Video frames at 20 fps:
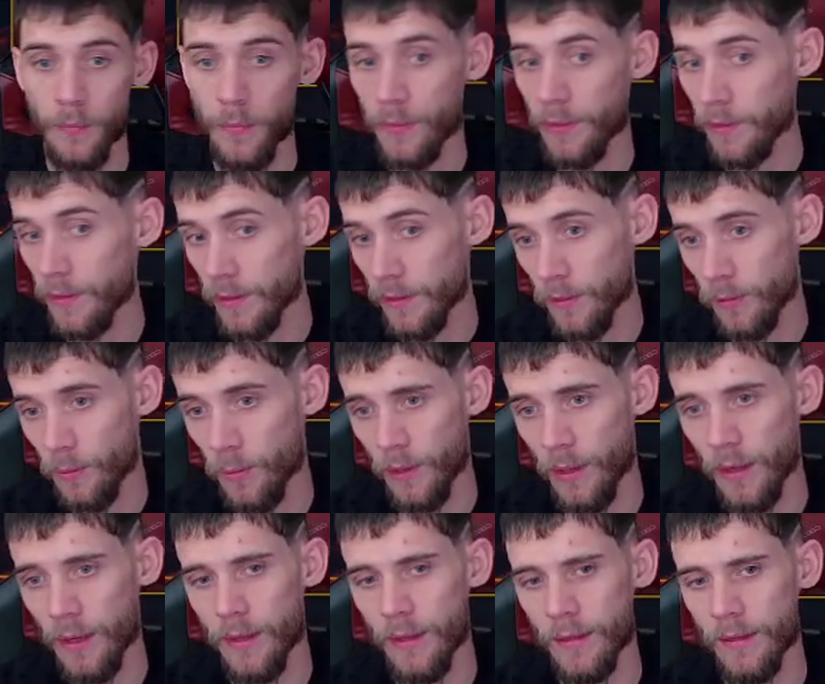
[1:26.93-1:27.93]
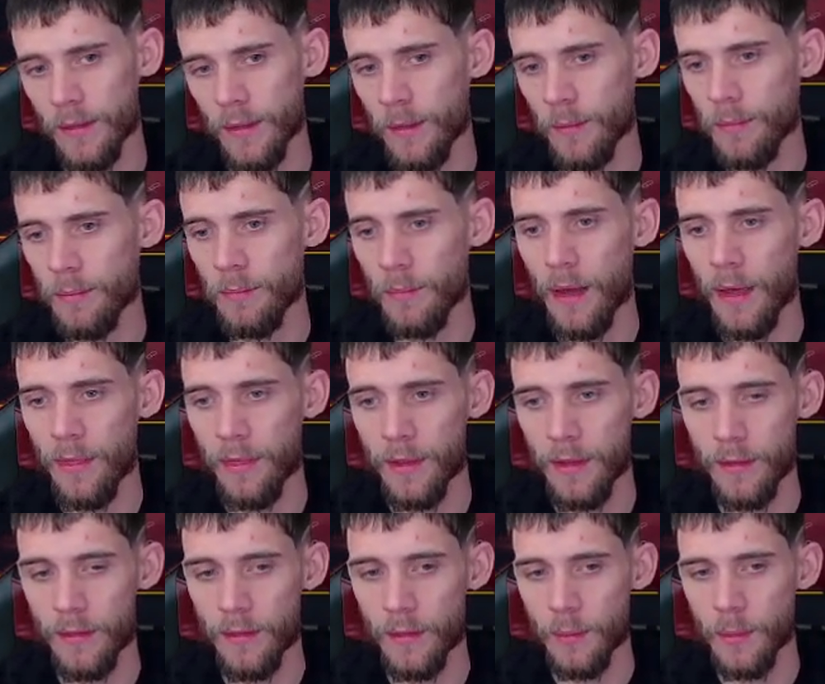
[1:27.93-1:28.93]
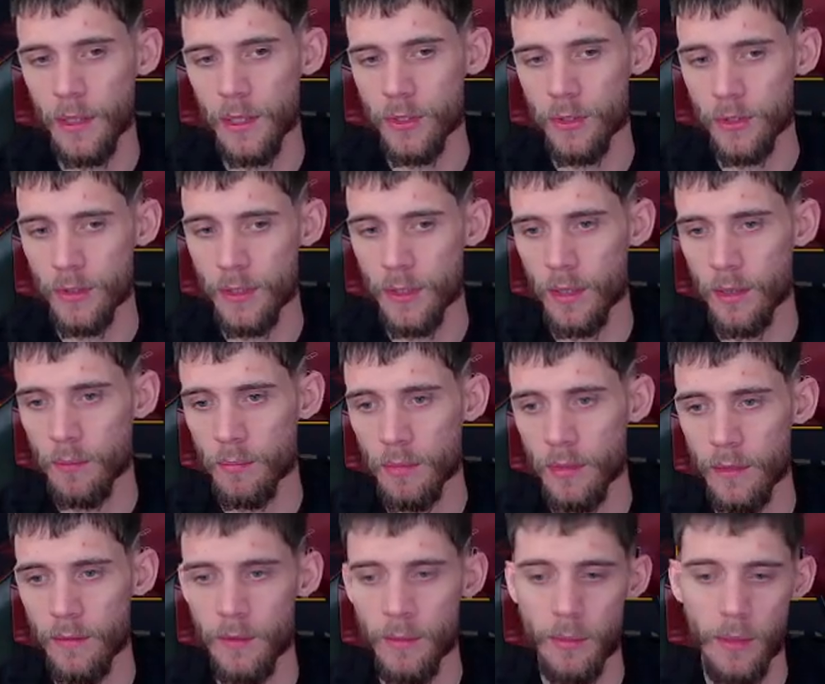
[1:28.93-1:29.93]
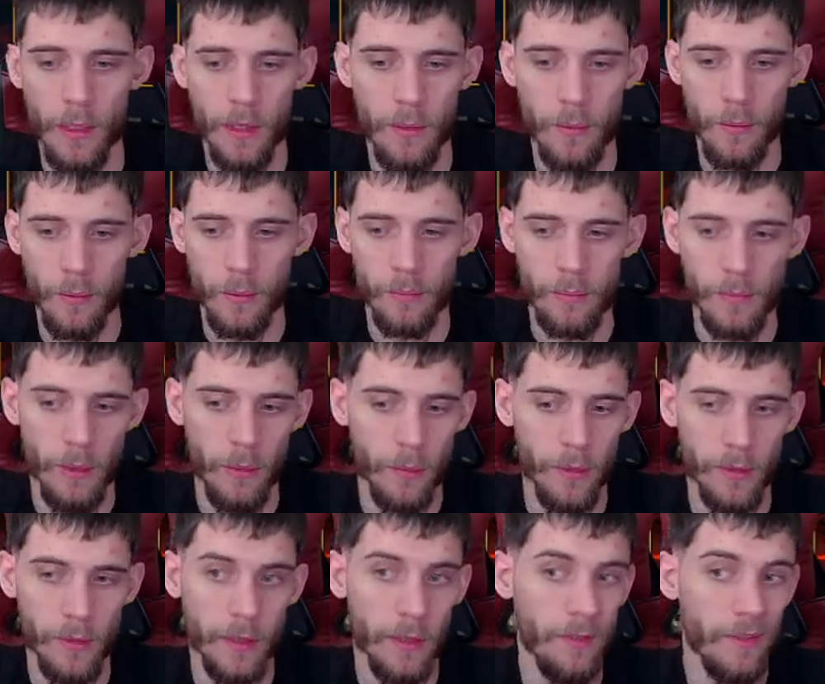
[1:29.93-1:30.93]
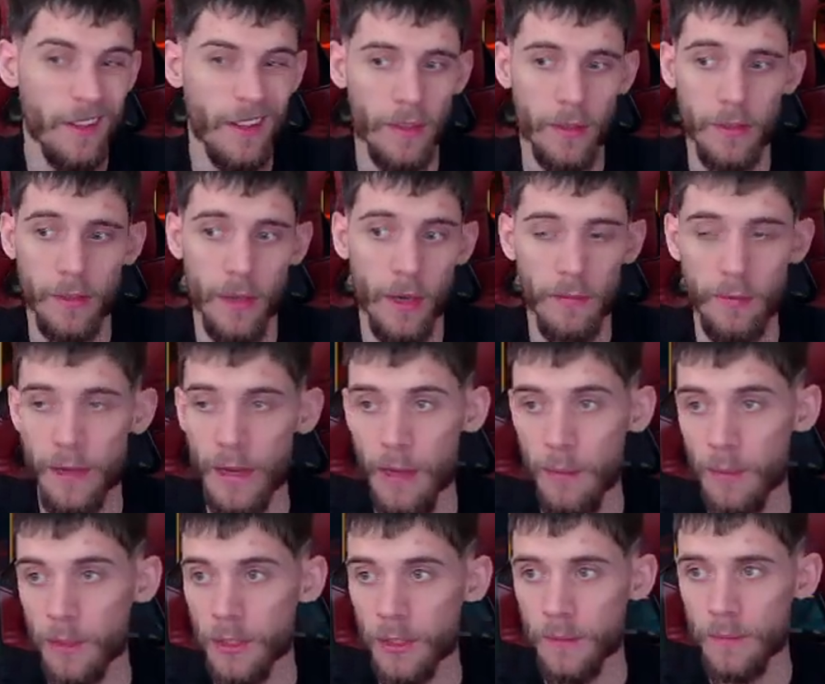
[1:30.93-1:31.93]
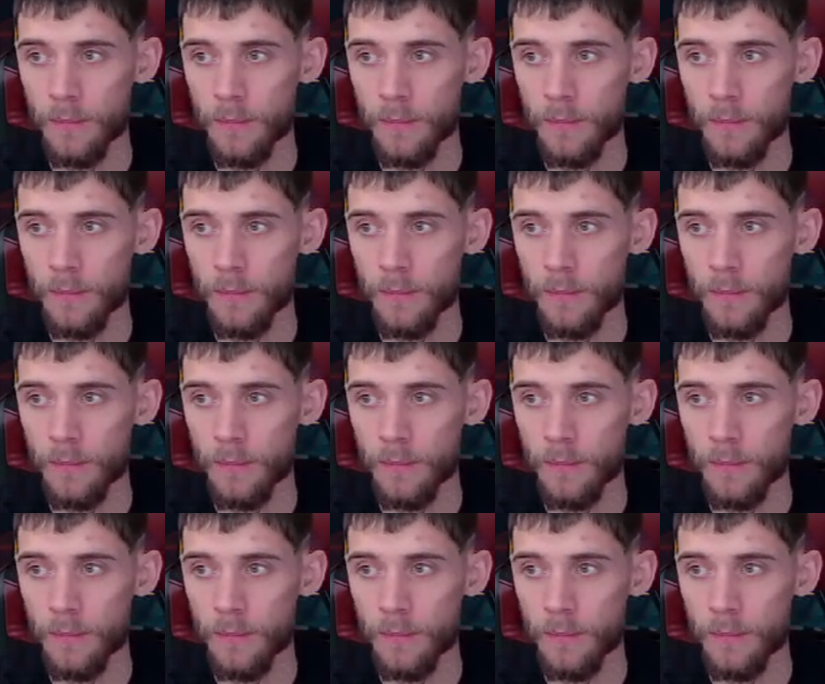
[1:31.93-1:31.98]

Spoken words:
This is why I think he's gonna be interesting in PvP. But we'll see if he does enough damage.